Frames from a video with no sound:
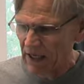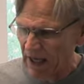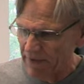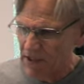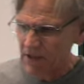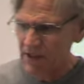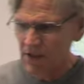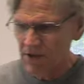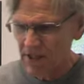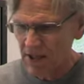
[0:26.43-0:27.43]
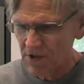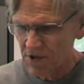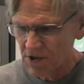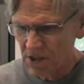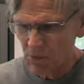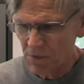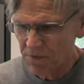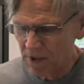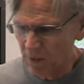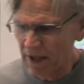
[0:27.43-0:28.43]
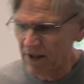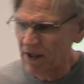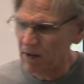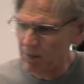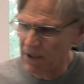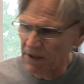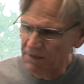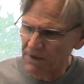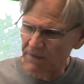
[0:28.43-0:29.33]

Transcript: Uh, obviously, our standard system will fit around it, but if,